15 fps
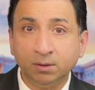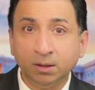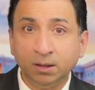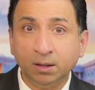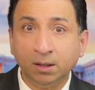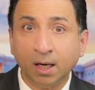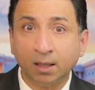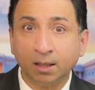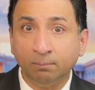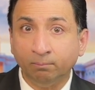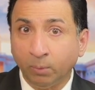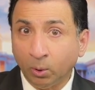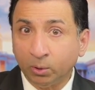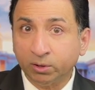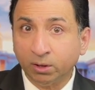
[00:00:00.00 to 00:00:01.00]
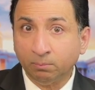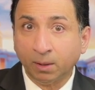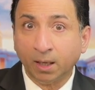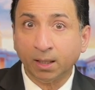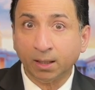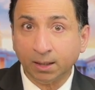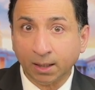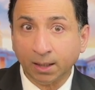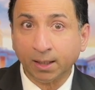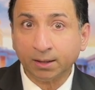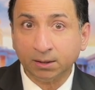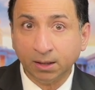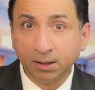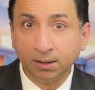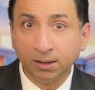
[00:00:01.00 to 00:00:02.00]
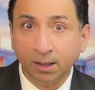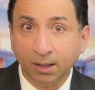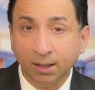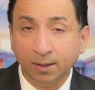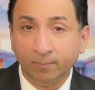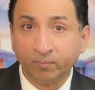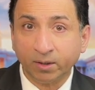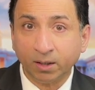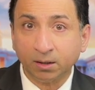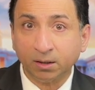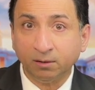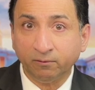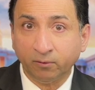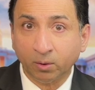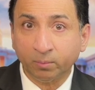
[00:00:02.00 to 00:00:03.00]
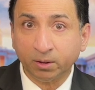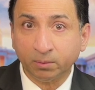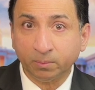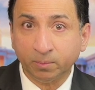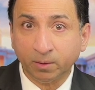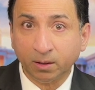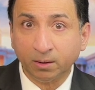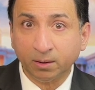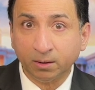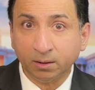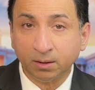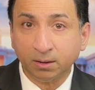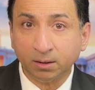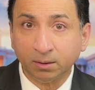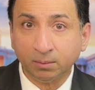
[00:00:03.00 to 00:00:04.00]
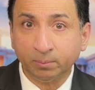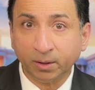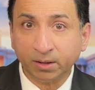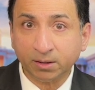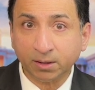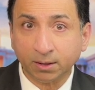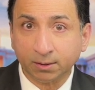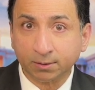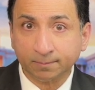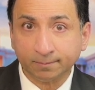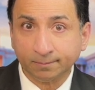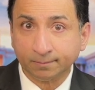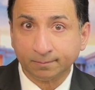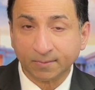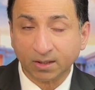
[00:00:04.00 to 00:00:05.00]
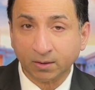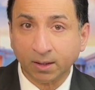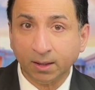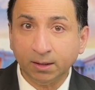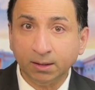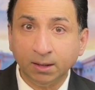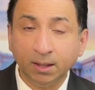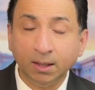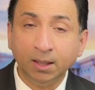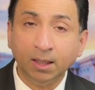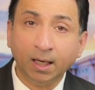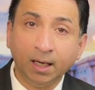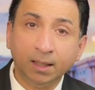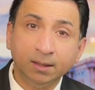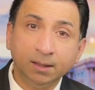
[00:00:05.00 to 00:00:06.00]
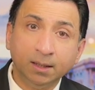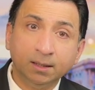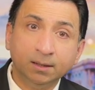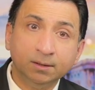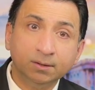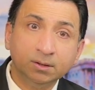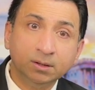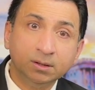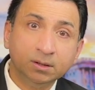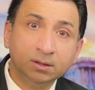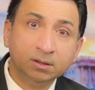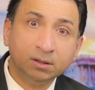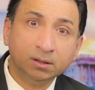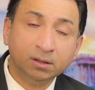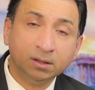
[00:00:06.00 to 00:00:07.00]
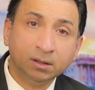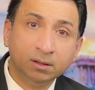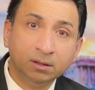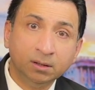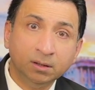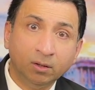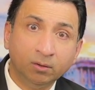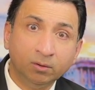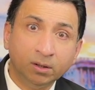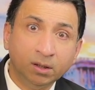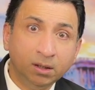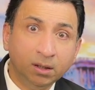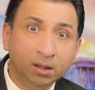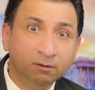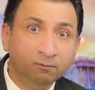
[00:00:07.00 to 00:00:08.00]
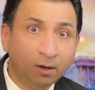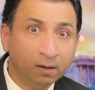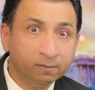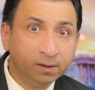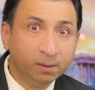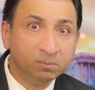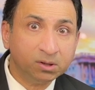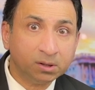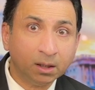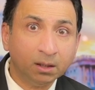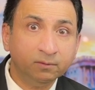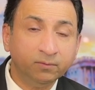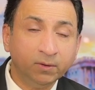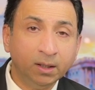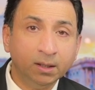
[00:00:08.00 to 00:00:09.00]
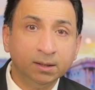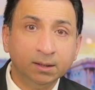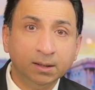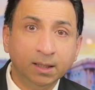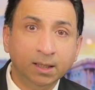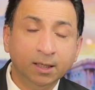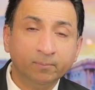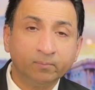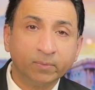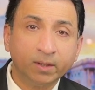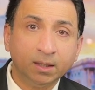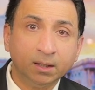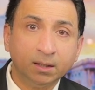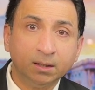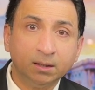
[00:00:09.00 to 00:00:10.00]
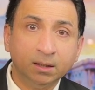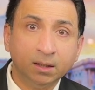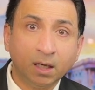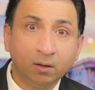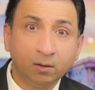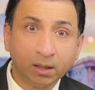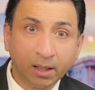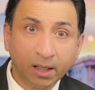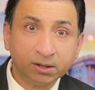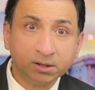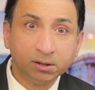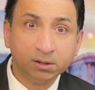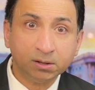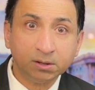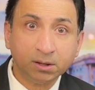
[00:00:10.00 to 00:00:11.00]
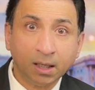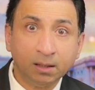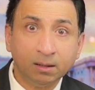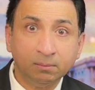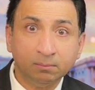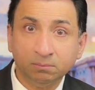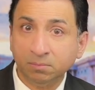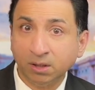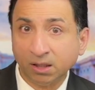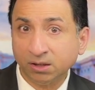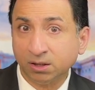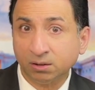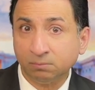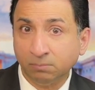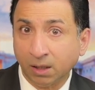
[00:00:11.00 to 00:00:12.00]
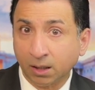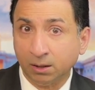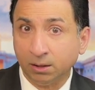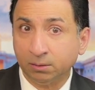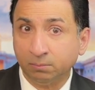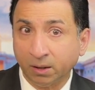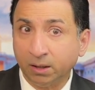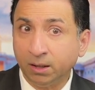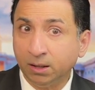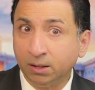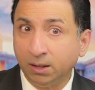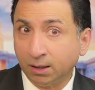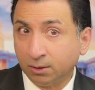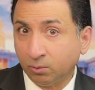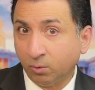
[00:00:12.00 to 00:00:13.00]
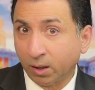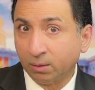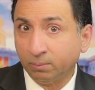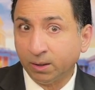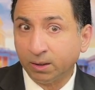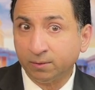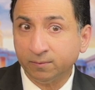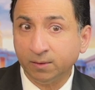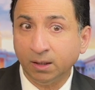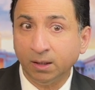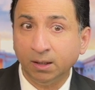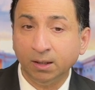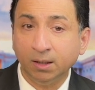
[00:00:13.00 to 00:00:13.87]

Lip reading: he got emboldened by electing the former president. Okay, and he involved himself in our elections, and not just meddle, but he did quite a bit of